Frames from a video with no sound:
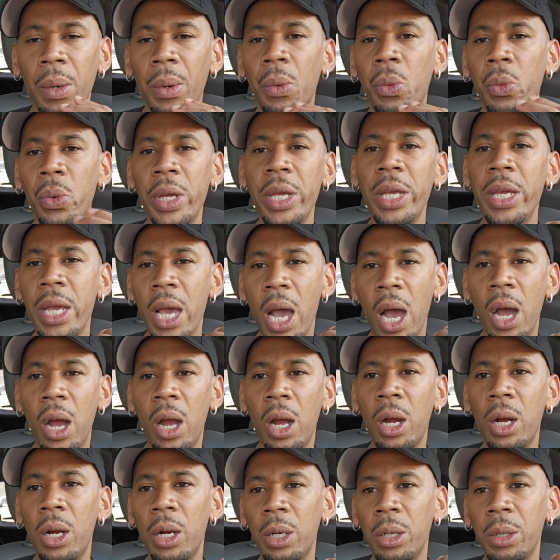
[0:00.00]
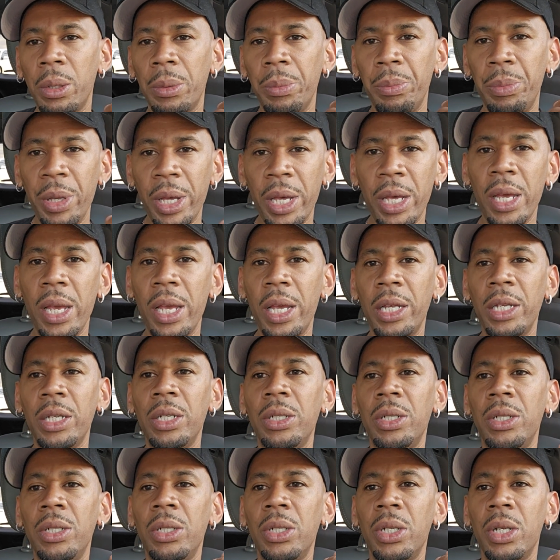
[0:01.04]
We are
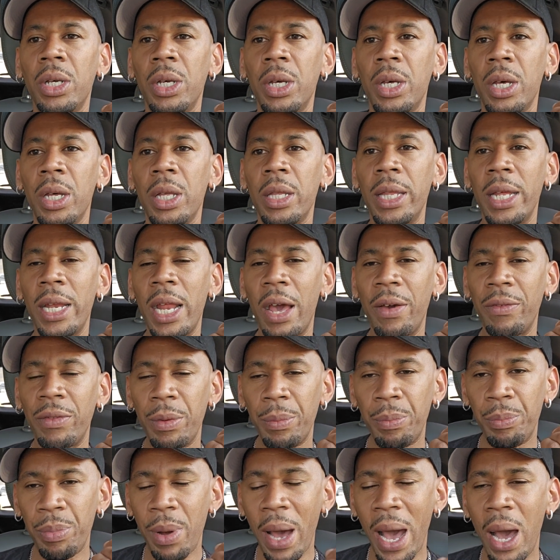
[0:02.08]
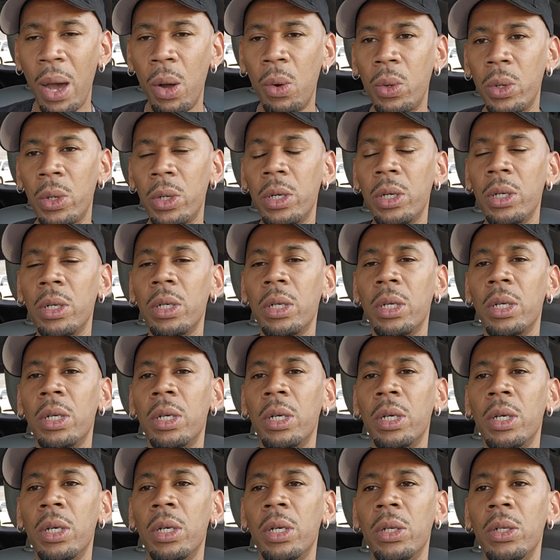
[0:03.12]
beings that have the power
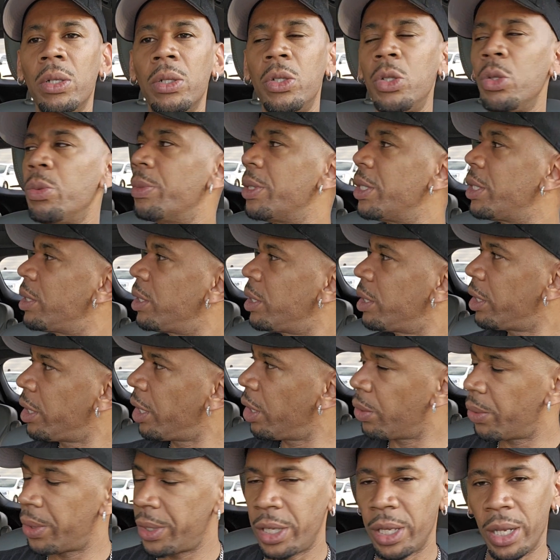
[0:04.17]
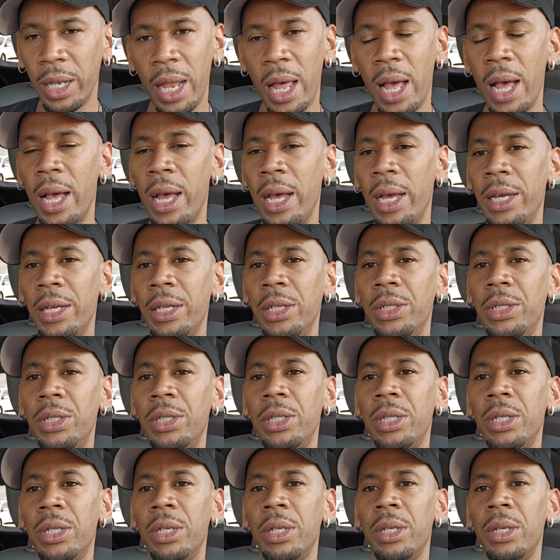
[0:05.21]
to
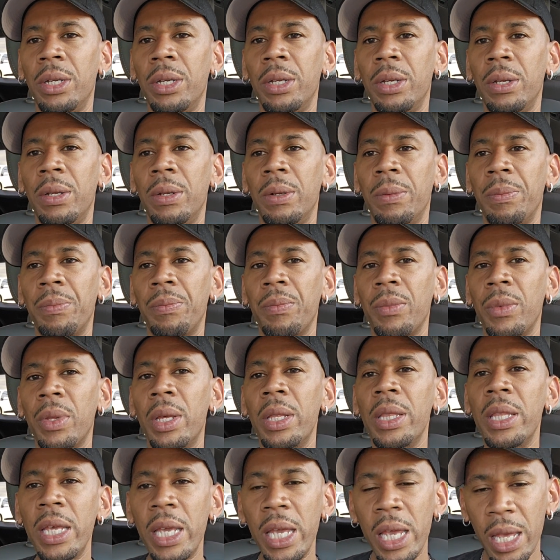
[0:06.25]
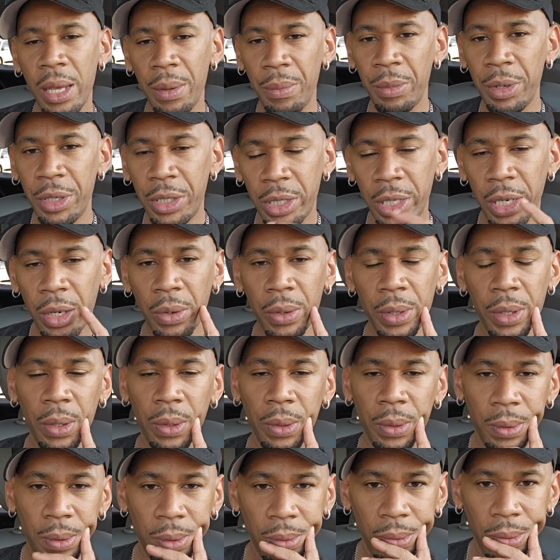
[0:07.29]
materialize the immaterial.
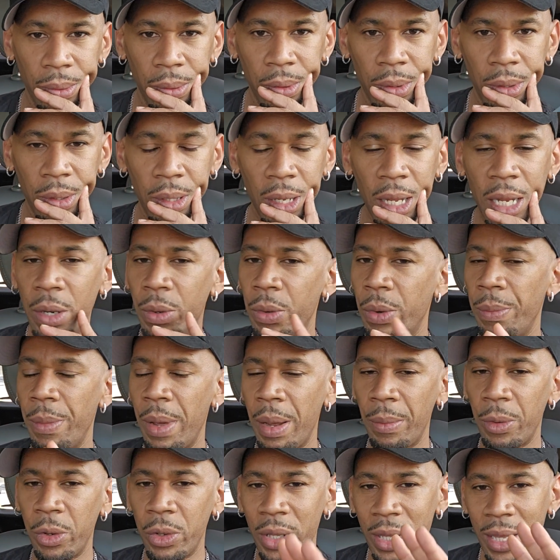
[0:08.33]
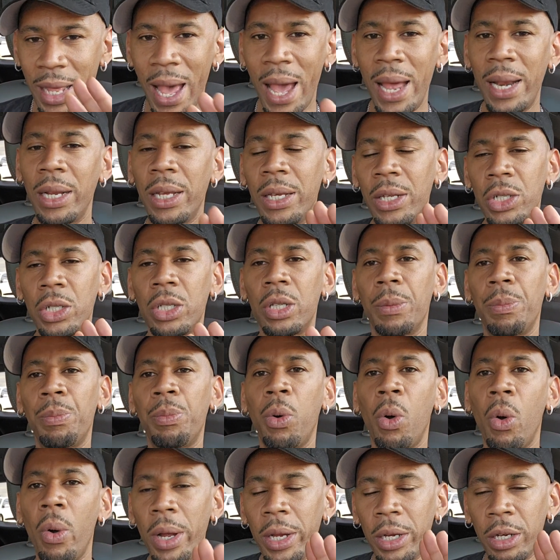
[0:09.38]
And remember, that is the
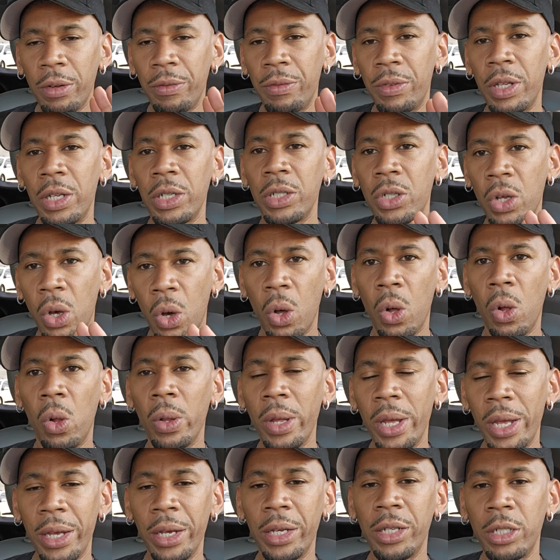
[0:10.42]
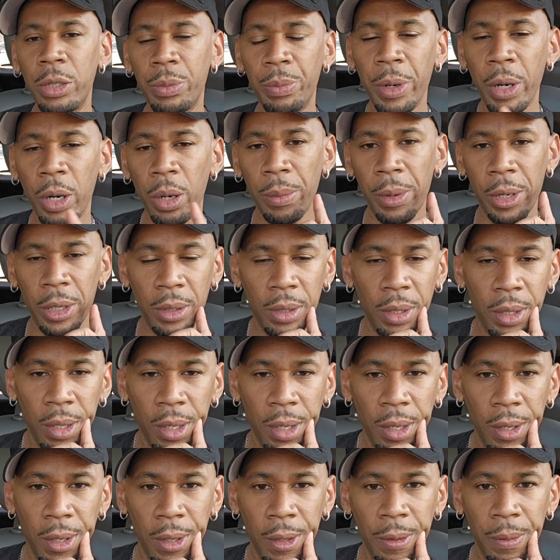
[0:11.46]
point of this whole experiment.
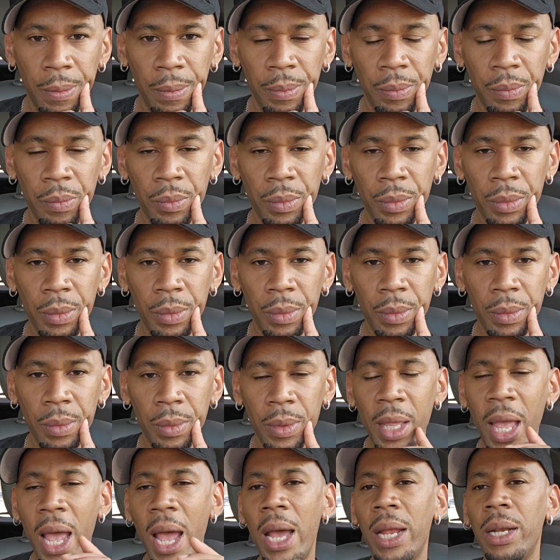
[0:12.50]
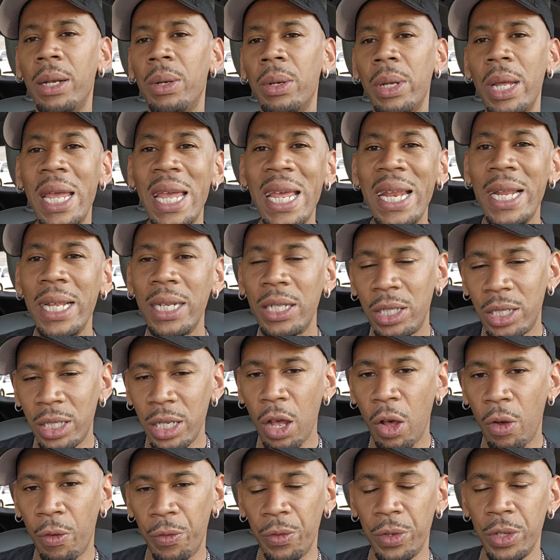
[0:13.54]
That in
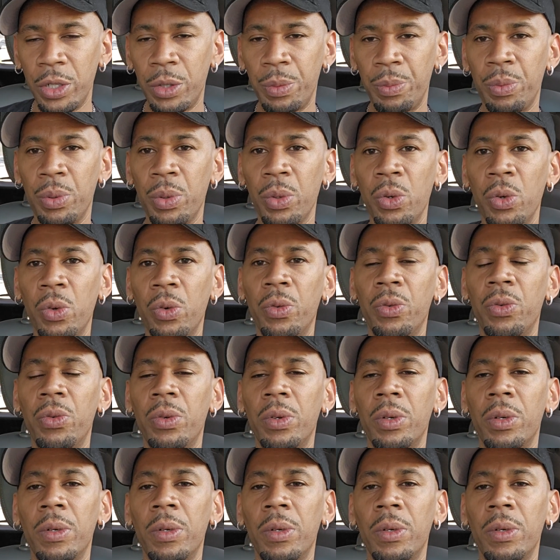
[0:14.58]
itself is proof.